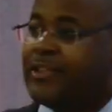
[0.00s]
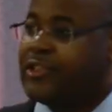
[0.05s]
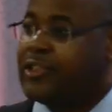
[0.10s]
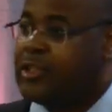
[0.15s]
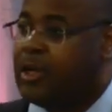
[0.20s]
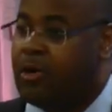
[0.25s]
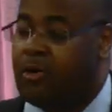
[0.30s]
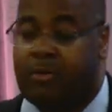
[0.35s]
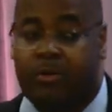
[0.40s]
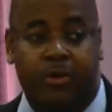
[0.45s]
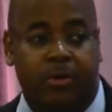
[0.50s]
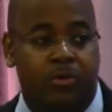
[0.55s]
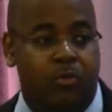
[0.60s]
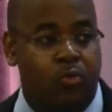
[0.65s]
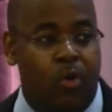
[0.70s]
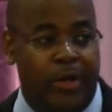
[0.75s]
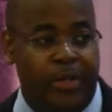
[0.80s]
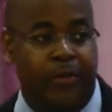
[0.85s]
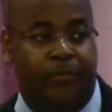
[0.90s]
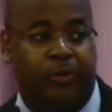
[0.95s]
It's so
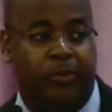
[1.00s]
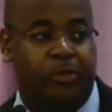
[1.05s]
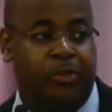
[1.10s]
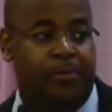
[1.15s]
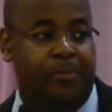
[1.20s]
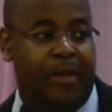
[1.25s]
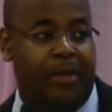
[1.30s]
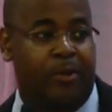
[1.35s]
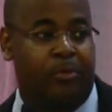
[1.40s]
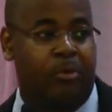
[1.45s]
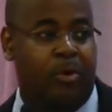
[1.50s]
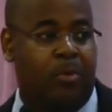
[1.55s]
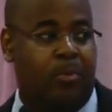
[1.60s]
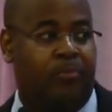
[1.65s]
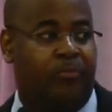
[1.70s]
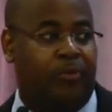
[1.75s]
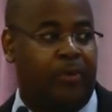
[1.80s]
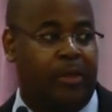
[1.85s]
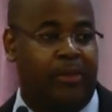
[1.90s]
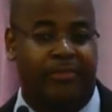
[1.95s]
wonderful to be in a room
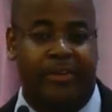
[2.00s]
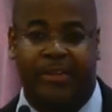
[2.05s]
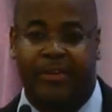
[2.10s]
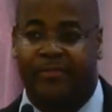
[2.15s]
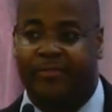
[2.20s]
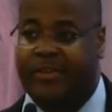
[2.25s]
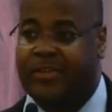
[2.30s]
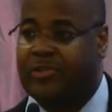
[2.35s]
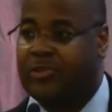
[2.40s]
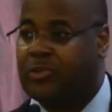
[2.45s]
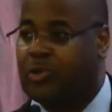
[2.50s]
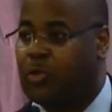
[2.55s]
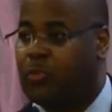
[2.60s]
full of individuals